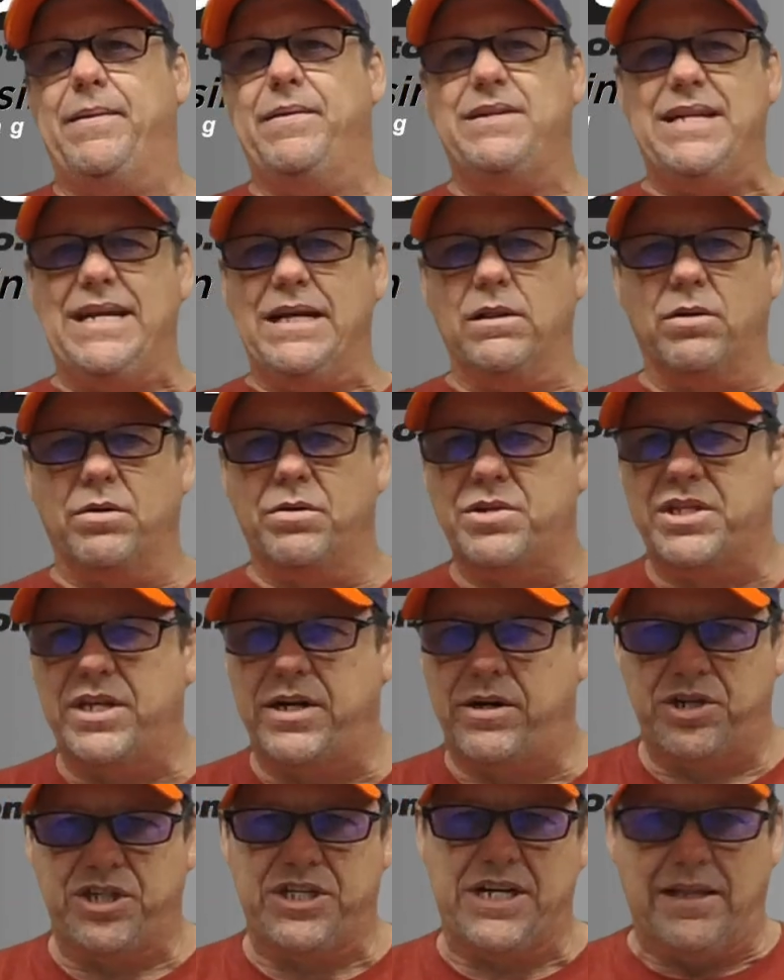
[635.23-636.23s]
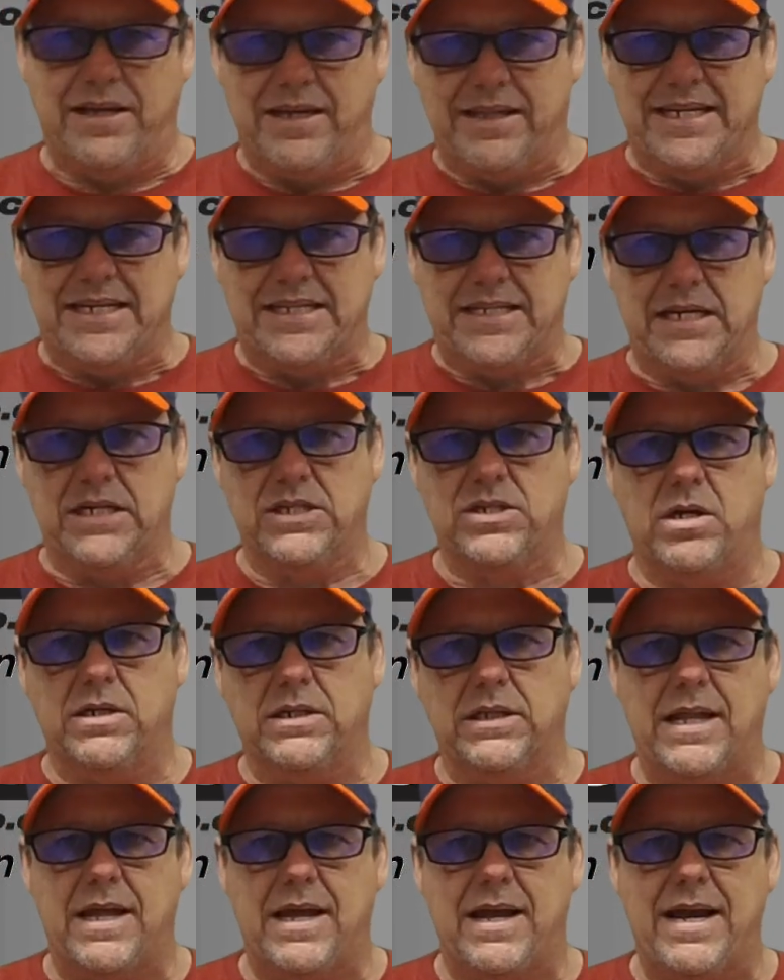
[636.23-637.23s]
dealers that are selling these things
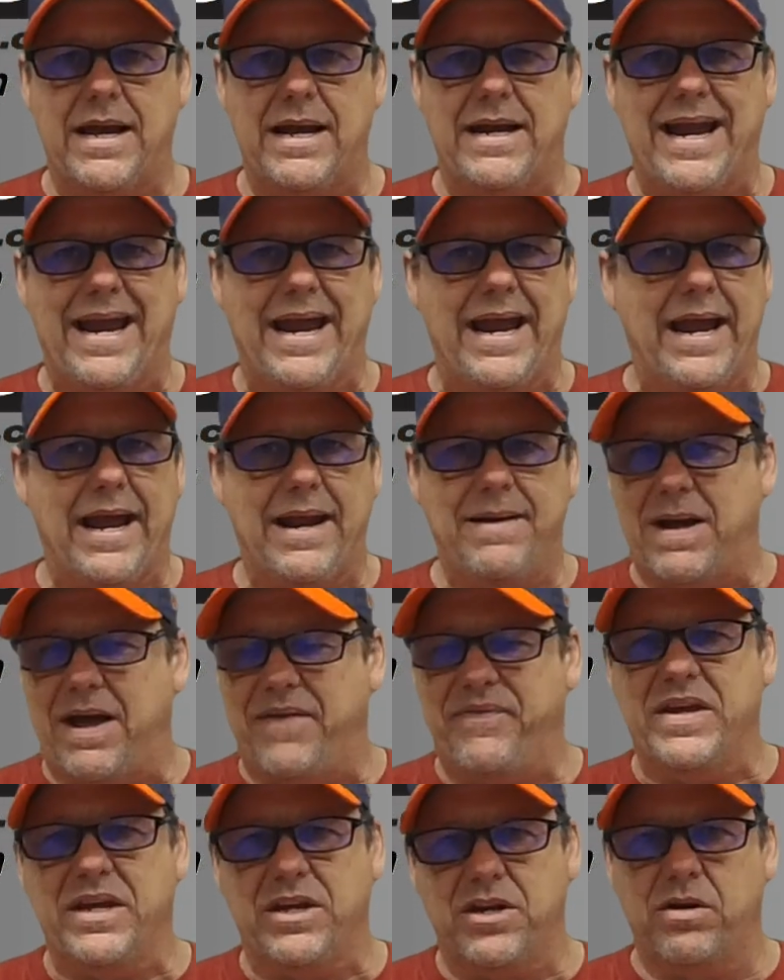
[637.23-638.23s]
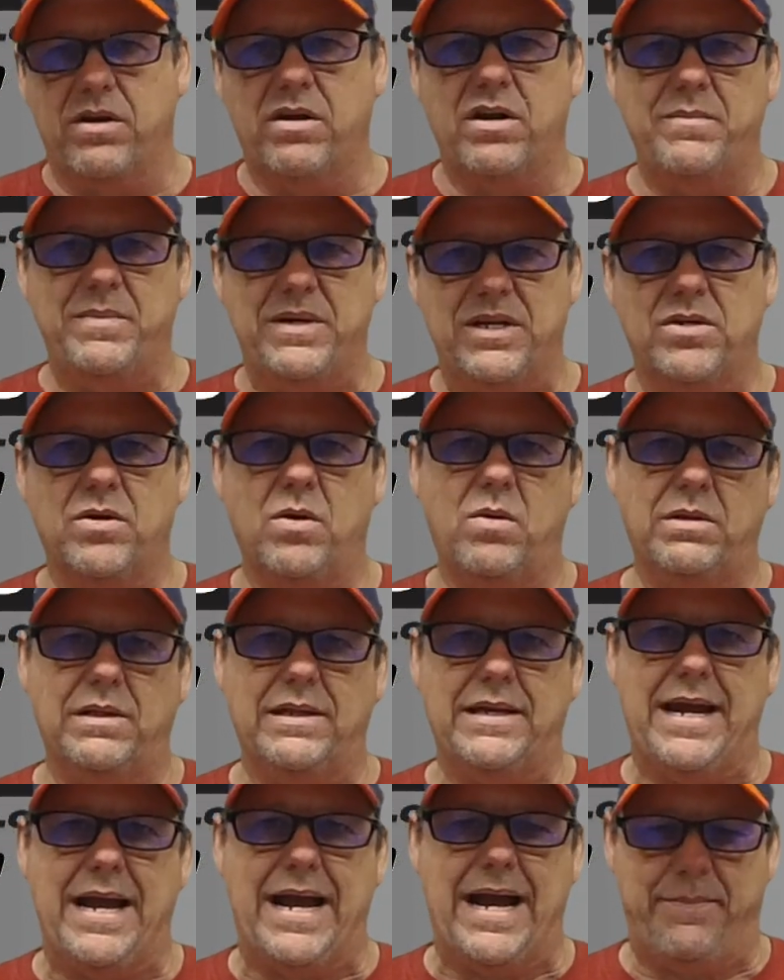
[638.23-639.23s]
online, and I think you're going to be
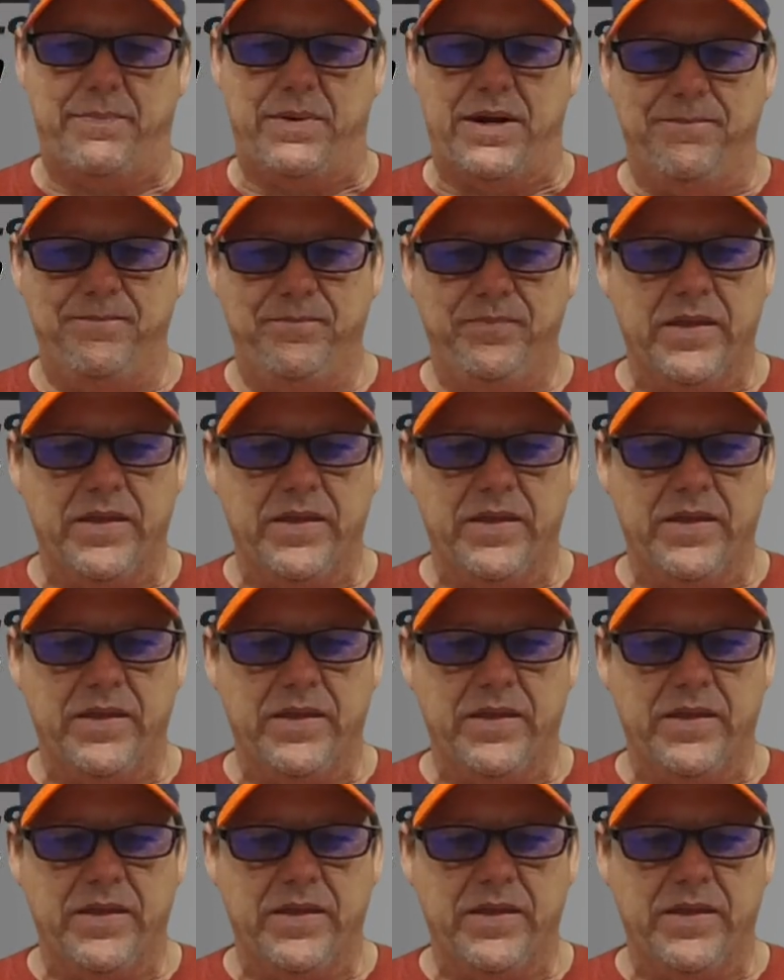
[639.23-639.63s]
totally happy.